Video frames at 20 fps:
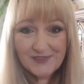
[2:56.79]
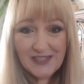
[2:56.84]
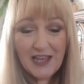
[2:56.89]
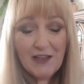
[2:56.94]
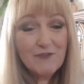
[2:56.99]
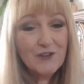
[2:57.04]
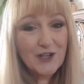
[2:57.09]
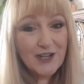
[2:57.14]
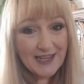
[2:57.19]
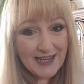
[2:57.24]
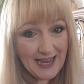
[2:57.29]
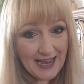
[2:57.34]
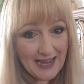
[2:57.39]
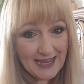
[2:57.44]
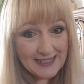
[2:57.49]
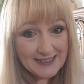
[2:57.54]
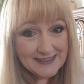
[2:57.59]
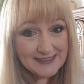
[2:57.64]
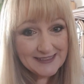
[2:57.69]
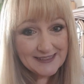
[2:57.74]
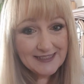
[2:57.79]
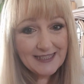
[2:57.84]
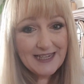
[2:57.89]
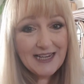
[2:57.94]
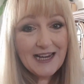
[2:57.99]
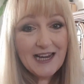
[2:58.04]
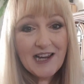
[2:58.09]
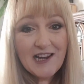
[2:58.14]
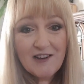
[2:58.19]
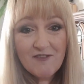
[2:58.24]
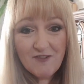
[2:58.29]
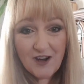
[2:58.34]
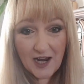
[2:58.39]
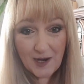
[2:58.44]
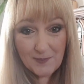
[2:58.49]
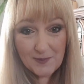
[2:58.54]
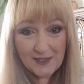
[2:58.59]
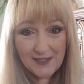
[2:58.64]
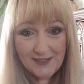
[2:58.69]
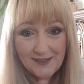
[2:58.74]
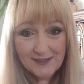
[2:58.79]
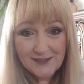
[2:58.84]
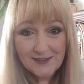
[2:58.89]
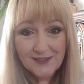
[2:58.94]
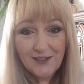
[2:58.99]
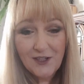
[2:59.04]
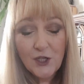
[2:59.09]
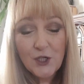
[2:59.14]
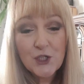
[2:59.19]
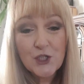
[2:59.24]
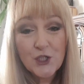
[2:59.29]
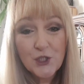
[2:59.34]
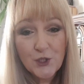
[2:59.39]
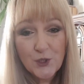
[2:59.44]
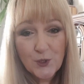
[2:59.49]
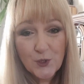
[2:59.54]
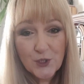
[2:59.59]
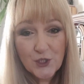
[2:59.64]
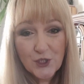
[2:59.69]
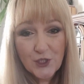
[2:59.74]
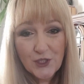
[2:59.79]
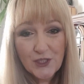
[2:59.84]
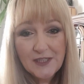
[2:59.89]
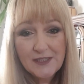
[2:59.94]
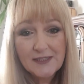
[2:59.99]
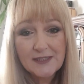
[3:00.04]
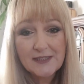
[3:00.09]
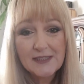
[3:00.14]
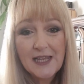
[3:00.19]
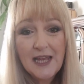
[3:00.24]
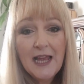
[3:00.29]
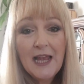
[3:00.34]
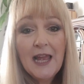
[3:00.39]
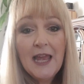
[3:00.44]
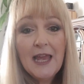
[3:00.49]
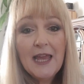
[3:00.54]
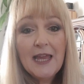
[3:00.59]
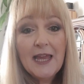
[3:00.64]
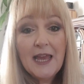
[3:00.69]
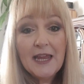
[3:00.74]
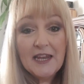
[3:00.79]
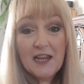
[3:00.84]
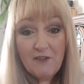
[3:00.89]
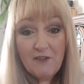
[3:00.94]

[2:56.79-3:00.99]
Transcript: I've got a cat, a rabbit, a tortoise, an